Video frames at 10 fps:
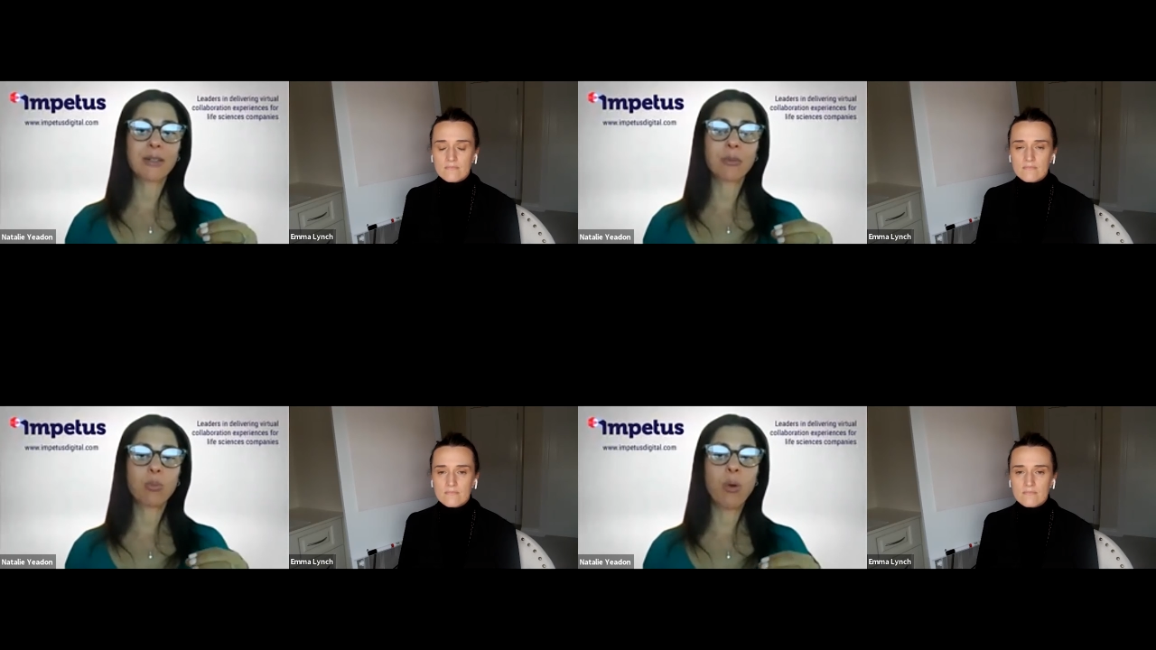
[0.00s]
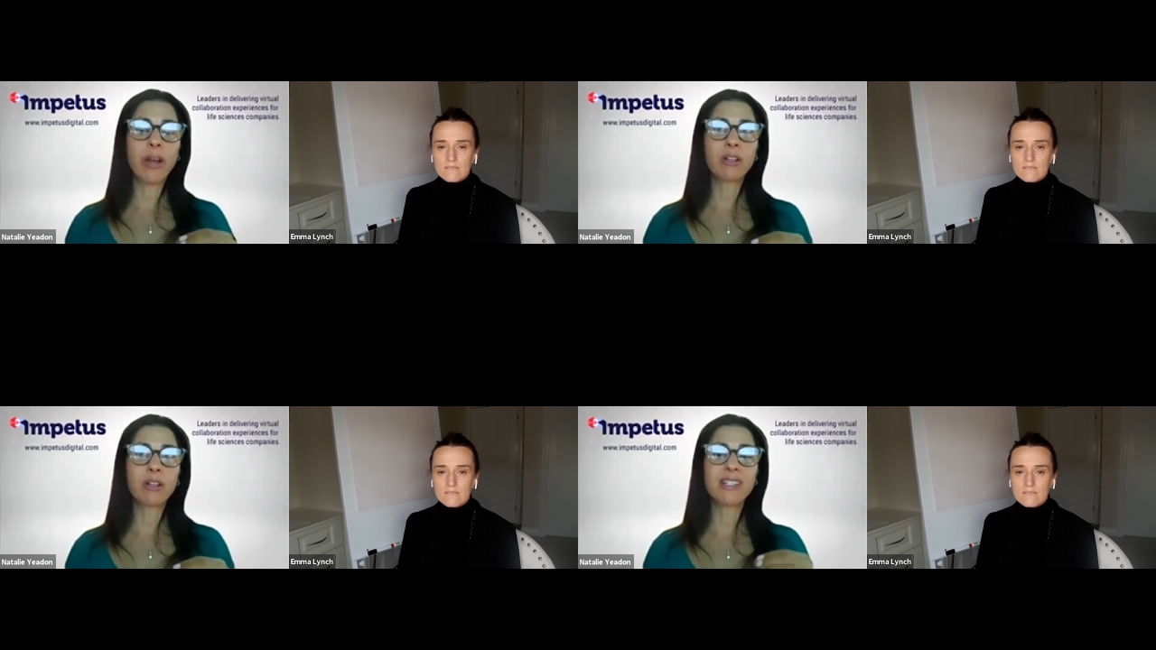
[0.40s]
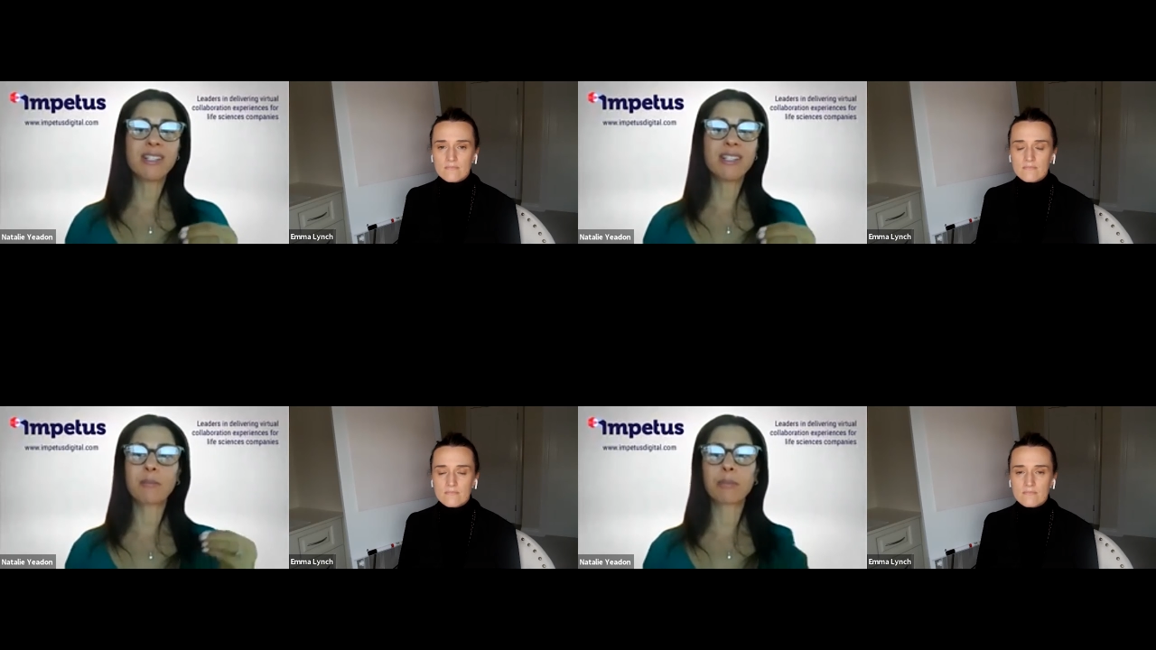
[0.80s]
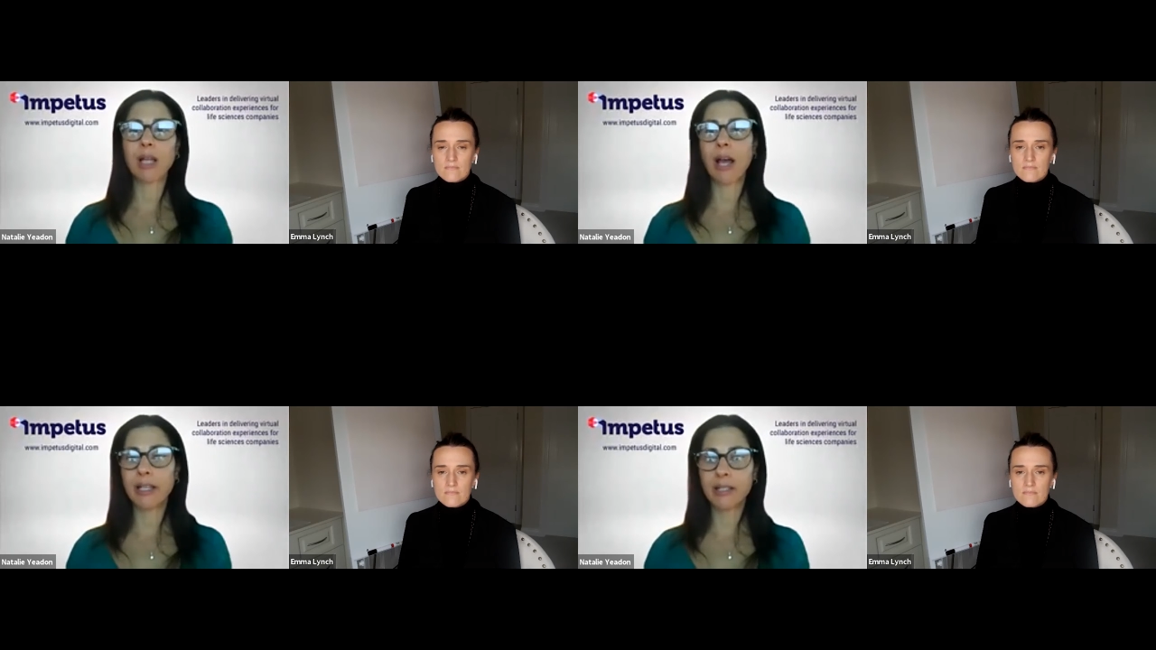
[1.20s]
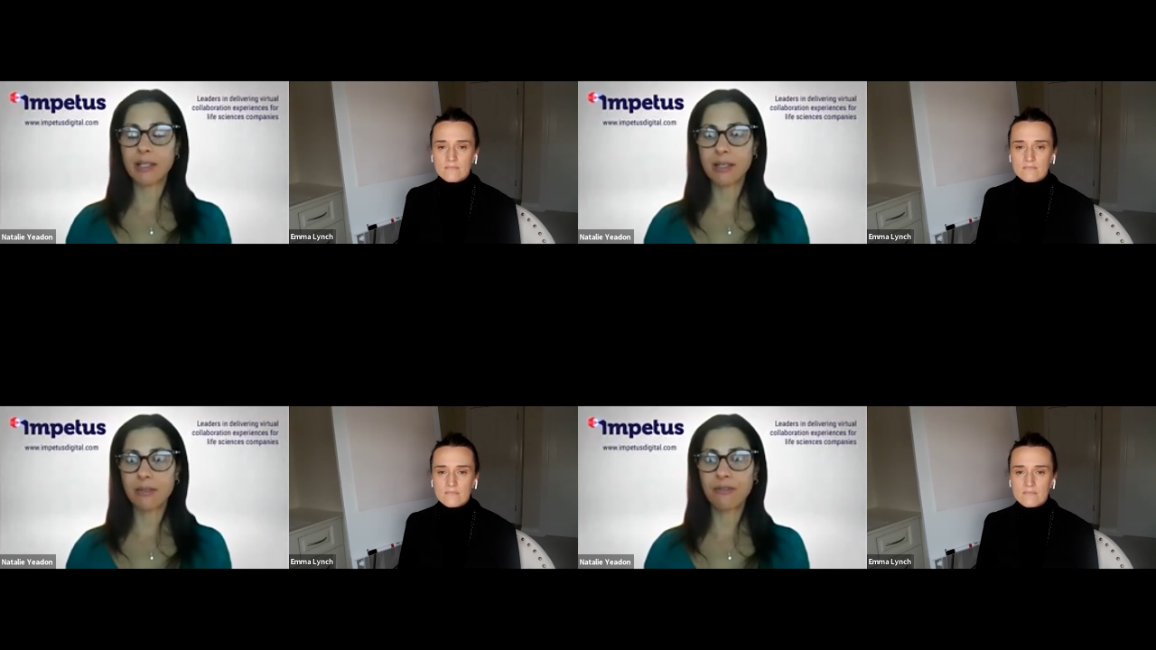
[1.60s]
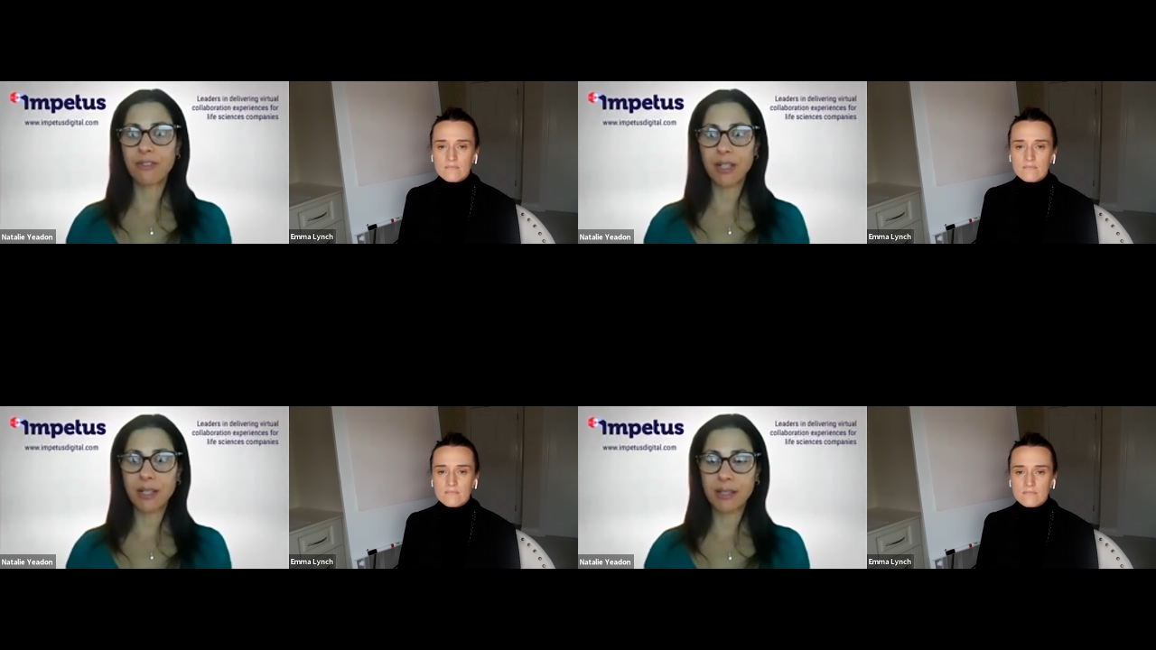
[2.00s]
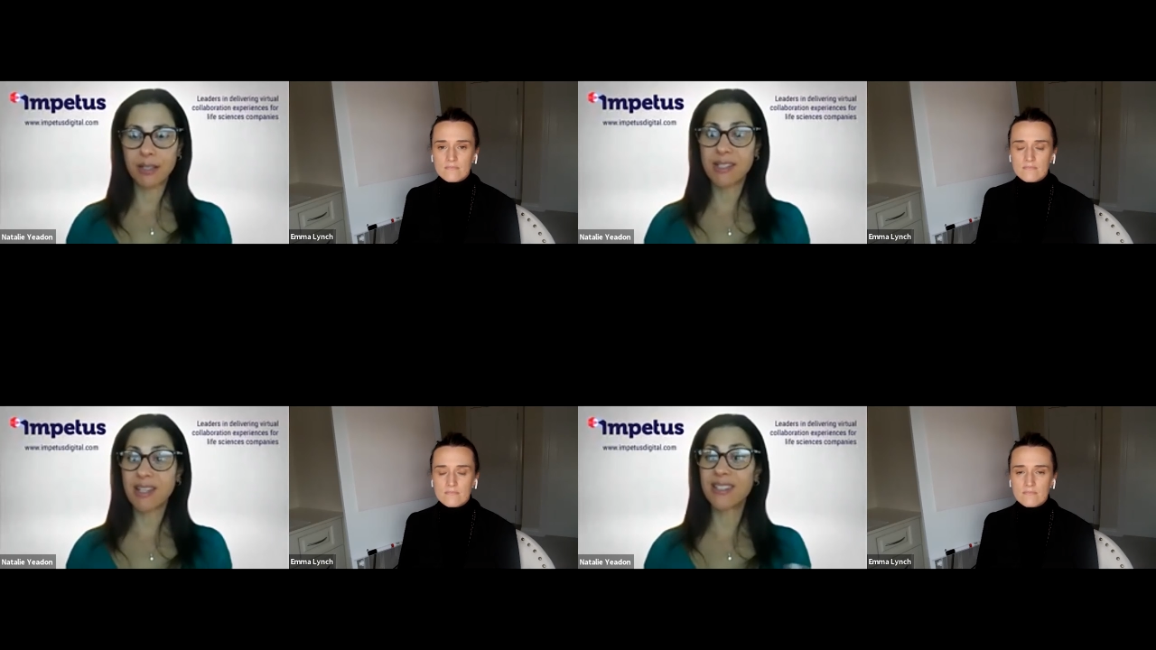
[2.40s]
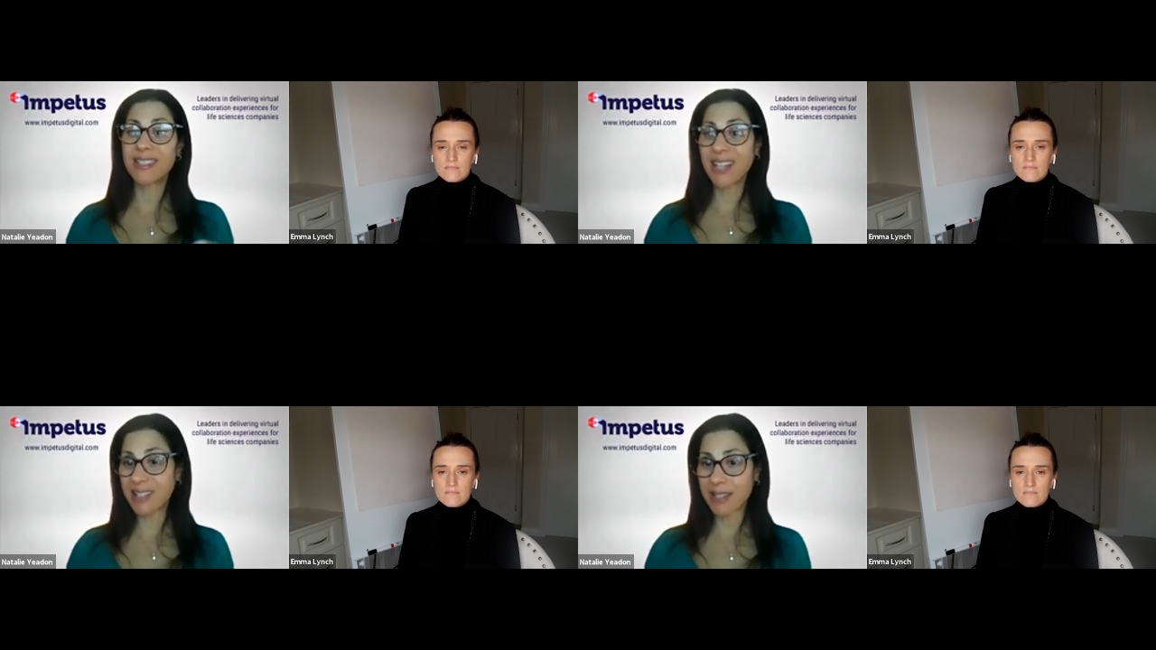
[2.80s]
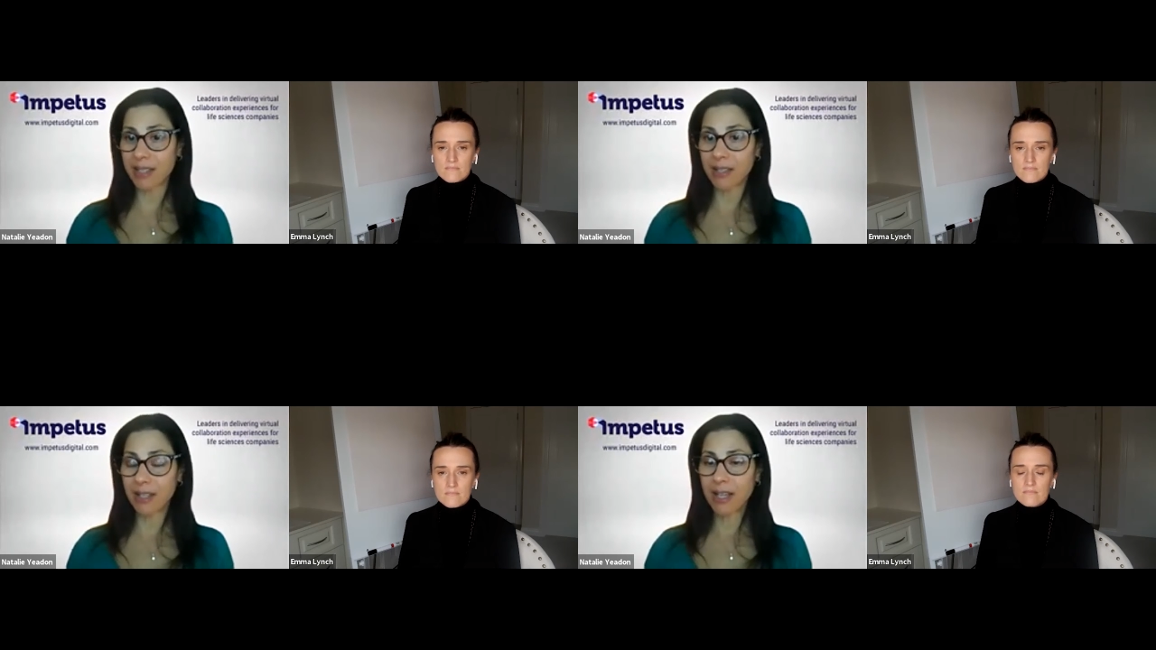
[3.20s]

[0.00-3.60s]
Speaker 1: where does compliance fit into this and does it